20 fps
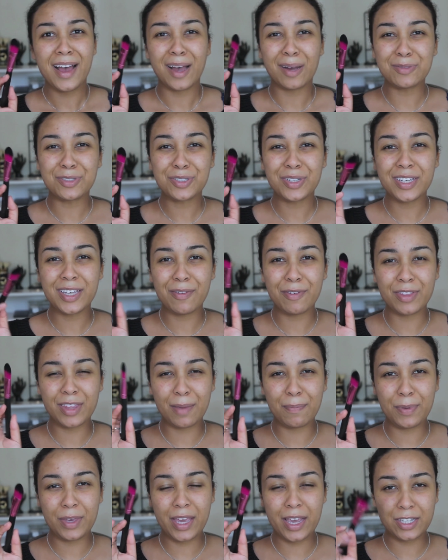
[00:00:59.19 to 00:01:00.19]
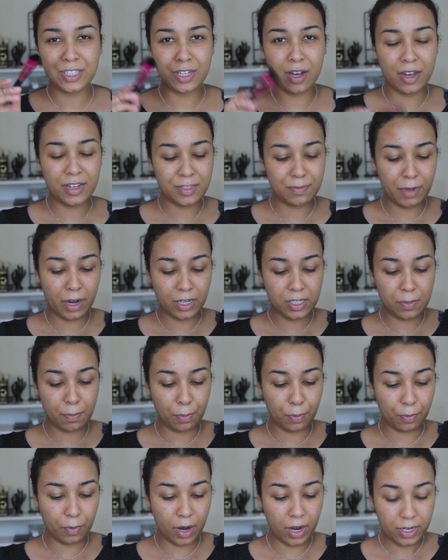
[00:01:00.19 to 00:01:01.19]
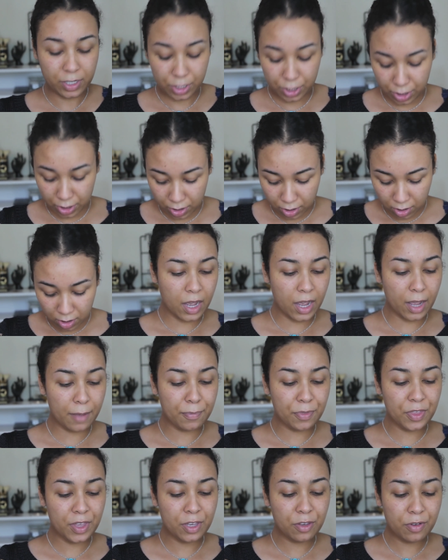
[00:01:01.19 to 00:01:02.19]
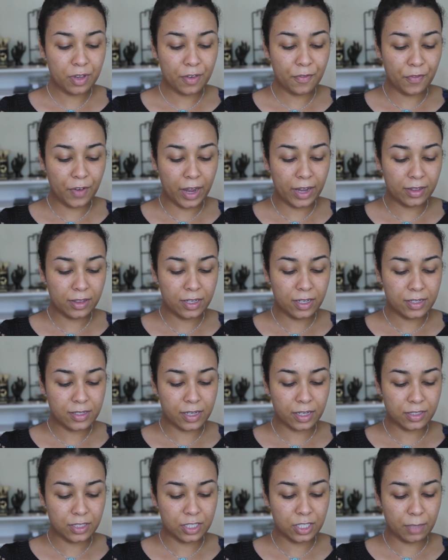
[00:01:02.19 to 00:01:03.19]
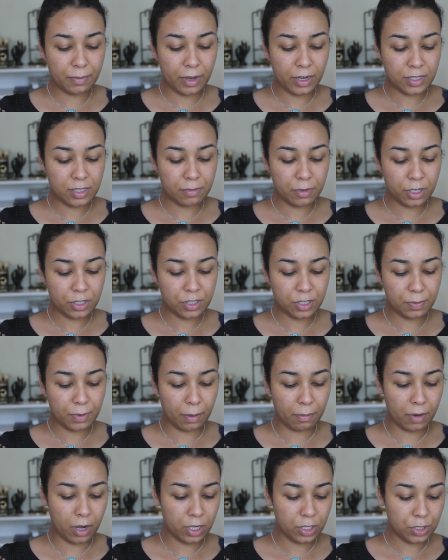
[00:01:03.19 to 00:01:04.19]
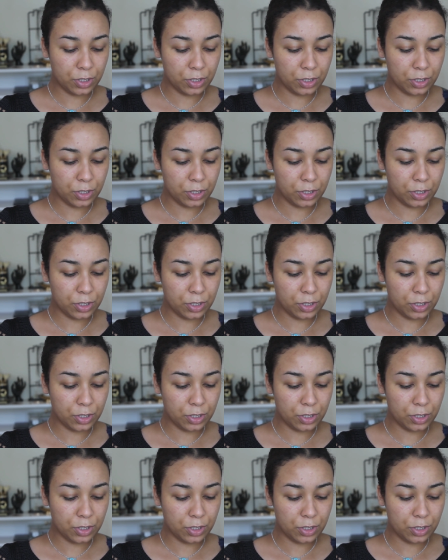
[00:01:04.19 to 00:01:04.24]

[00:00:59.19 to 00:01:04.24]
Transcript: I'm just going in with a BH Cosmetics brush. I think you can find these at TJ Maxx and Marshalls, but I'm not